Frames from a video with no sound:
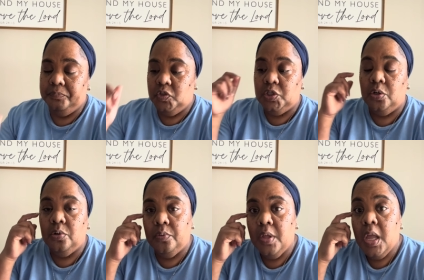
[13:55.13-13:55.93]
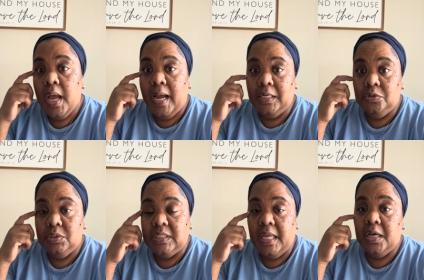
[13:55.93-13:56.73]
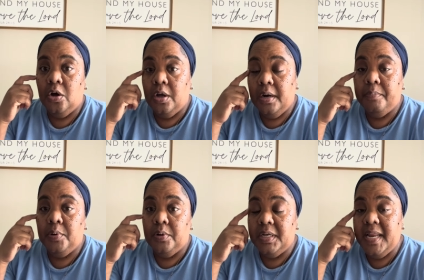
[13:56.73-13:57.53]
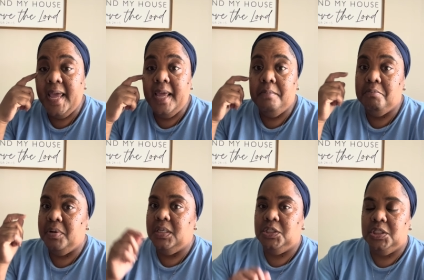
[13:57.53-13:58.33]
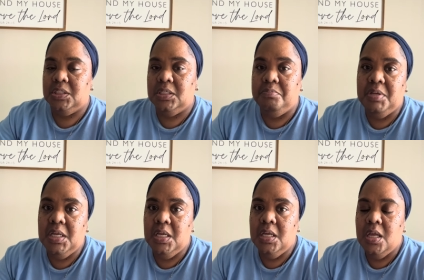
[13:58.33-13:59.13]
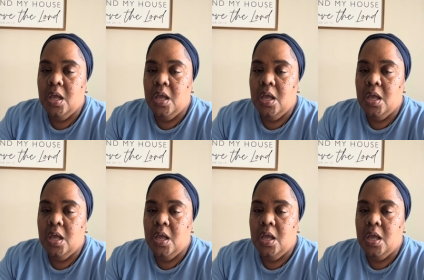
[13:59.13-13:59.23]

So I do stay caught up on that, but just to be